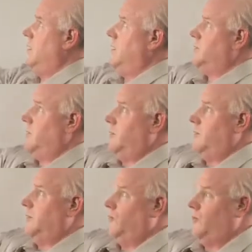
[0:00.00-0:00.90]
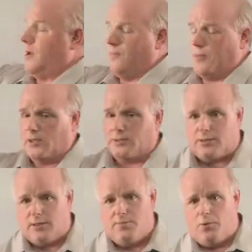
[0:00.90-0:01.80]
So RIP is a
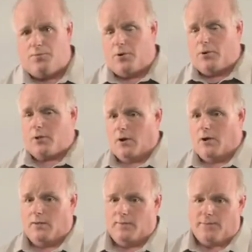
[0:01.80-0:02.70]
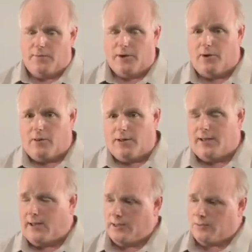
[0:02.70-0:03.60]
simple protocol from the early
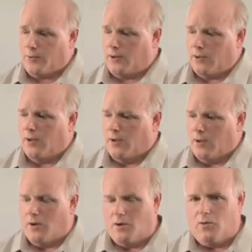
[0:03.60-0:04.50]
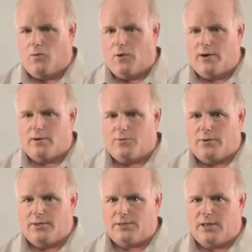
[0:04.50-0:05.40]
days when all the wires were
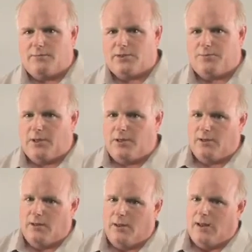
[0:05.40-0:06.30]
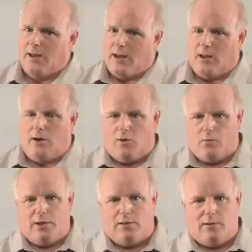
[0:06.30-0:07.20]
the same speed, and all
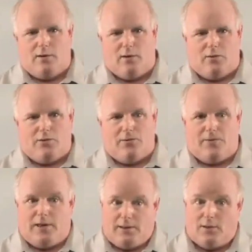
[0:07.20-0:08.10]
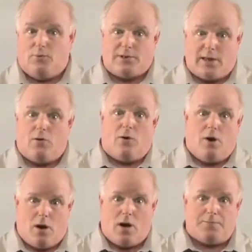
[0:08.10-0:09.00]
they did was count
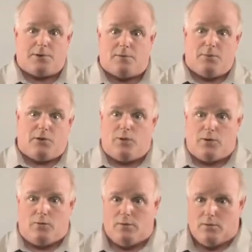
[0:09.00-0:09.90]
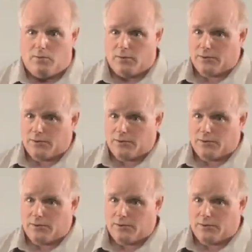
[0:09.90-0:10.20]
hops between the